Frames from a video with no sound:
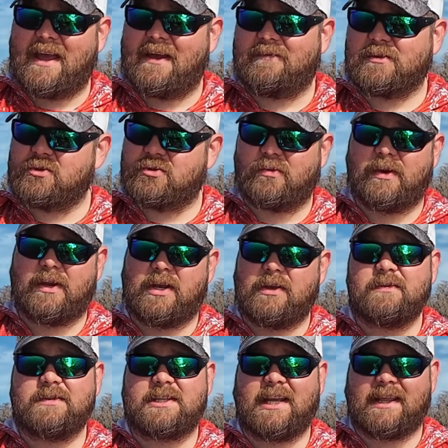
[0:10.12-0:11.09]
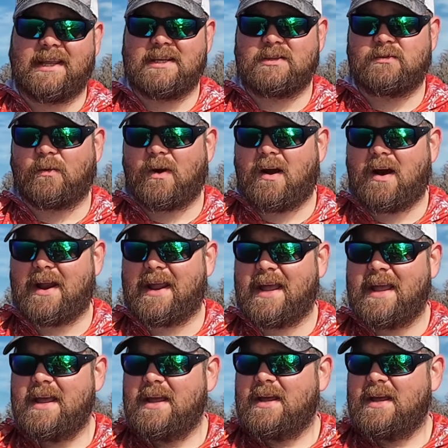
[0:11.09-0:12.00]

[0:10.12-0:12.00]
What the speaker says: have enjoyed using this rod.